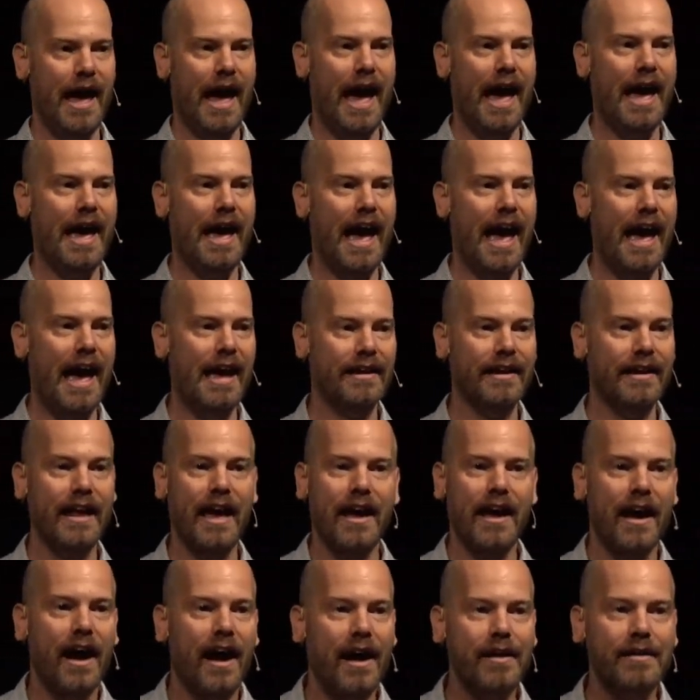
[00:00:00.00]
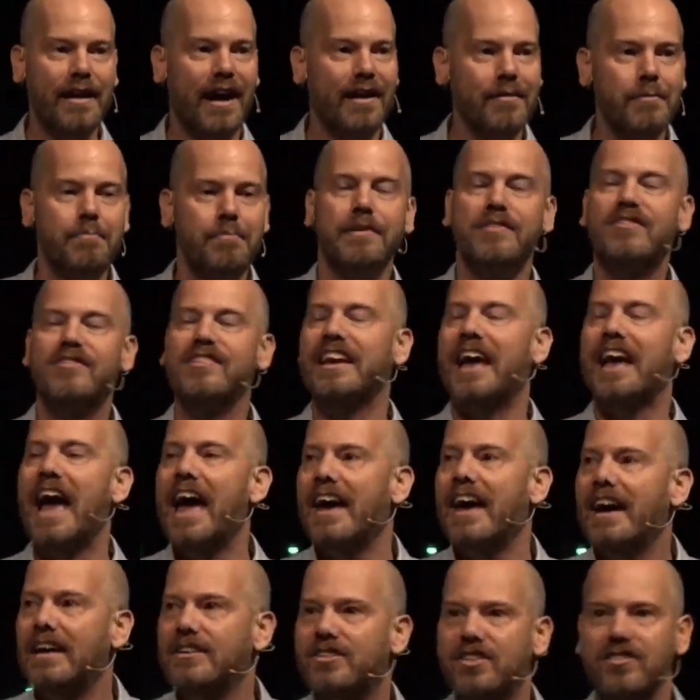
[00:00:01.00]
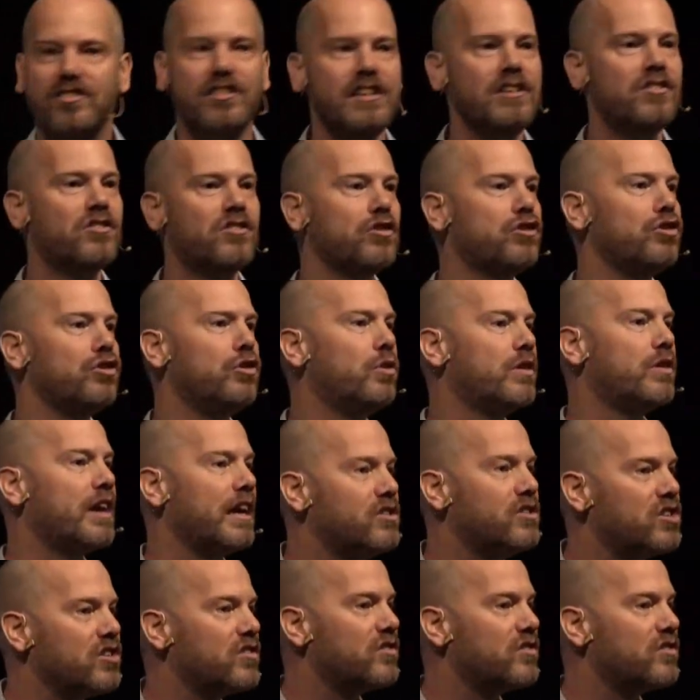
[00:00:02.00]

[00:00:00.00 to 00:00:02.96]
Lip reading: and I would be saying, hey, I just need to talk.